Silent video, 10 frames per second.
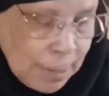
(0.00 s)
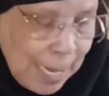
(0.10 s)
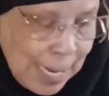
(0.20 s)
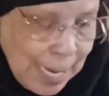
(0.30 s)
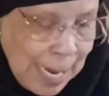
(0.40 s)

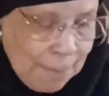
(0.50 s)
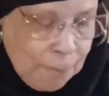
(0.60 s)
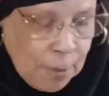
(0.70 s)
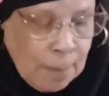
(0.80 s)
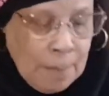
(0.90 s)
I got
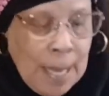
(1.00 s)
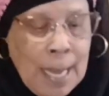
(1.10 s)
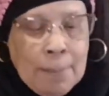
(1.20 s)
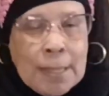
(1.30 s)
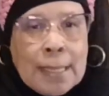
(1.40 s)
from
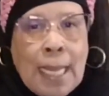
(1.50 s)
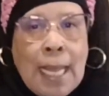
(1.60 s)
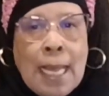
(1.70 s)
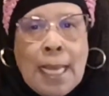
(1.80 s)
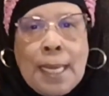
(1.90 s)

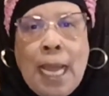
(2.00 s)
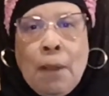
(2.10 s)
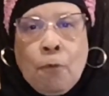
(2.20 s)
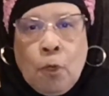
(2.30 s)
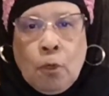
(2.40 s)
Amazon. I will